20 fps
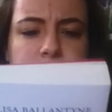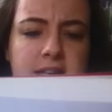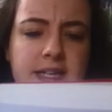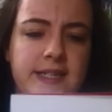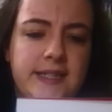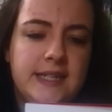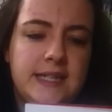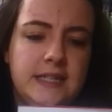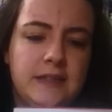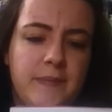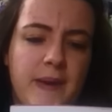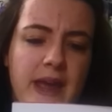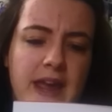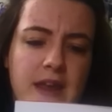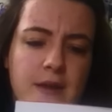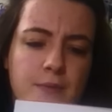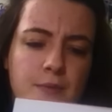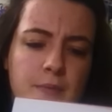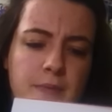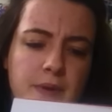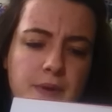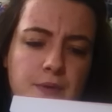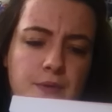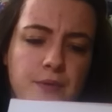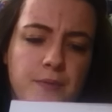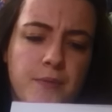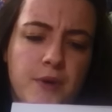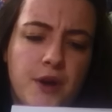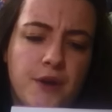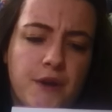This is about a woman
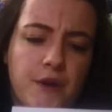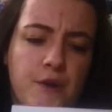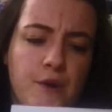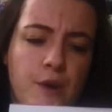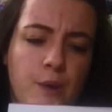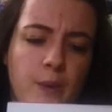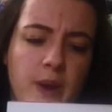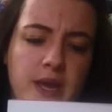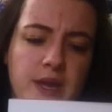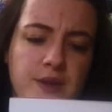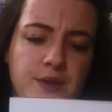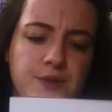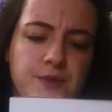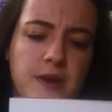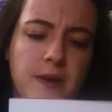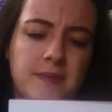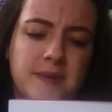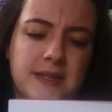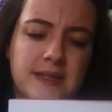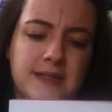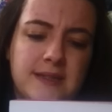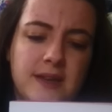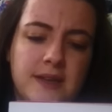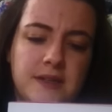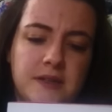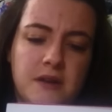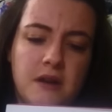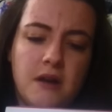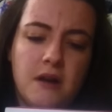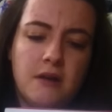called Margaret Holloway who's trapped
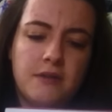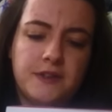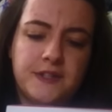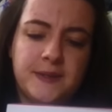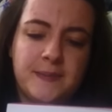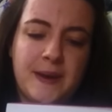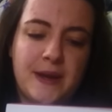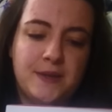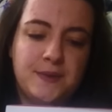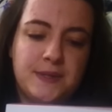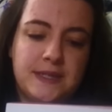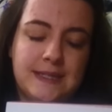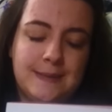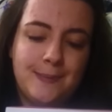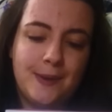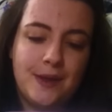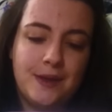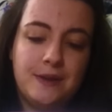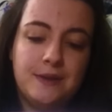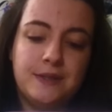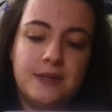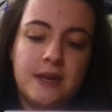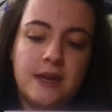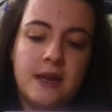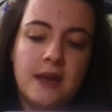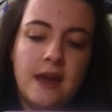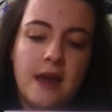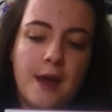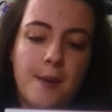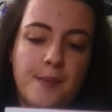inside a car that's about to explode,
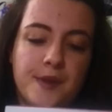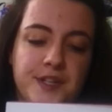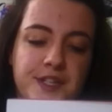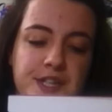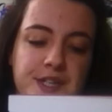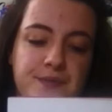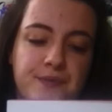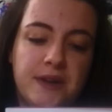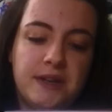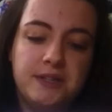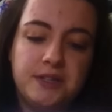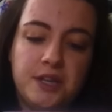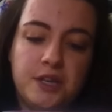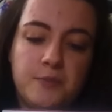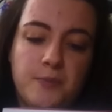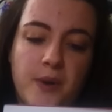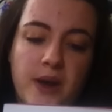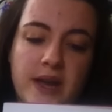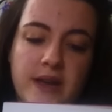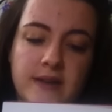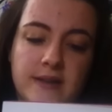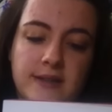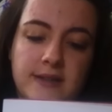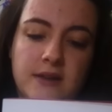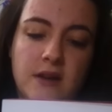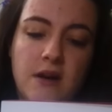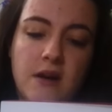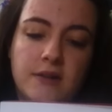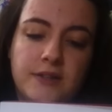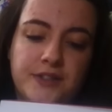and she's rescued by a
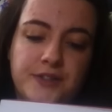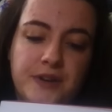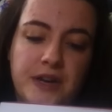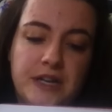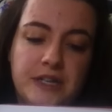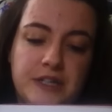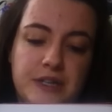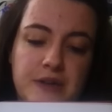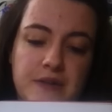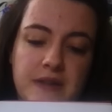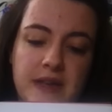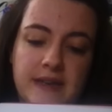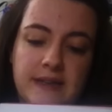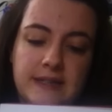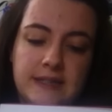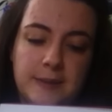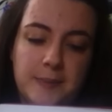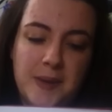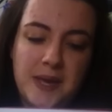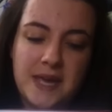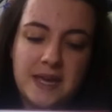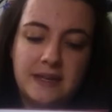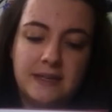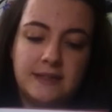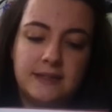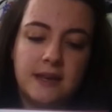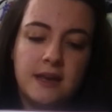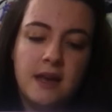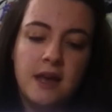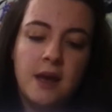scarred stranger who then
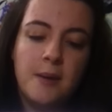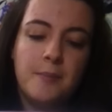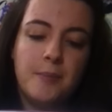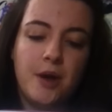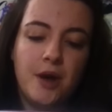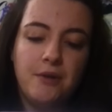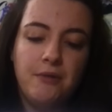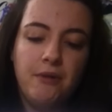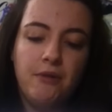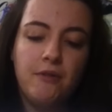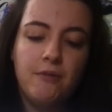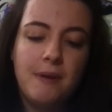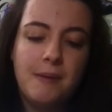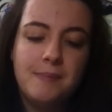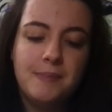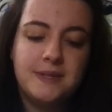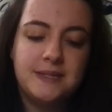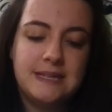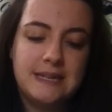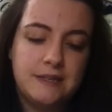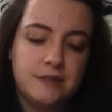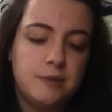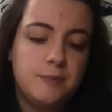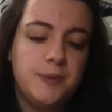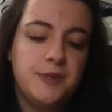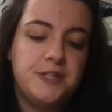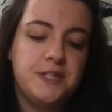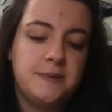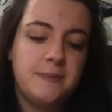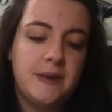disappears. Margaret remembers little,
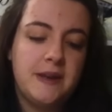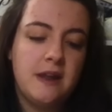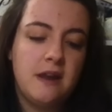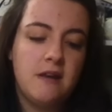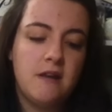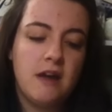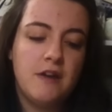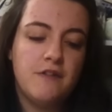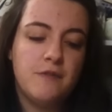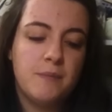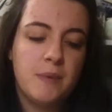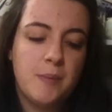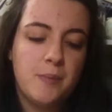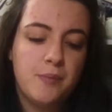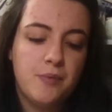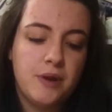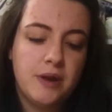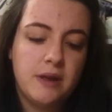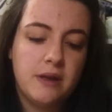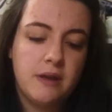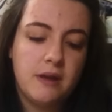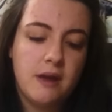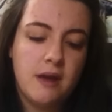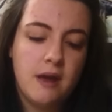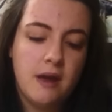but she spent her life remembering...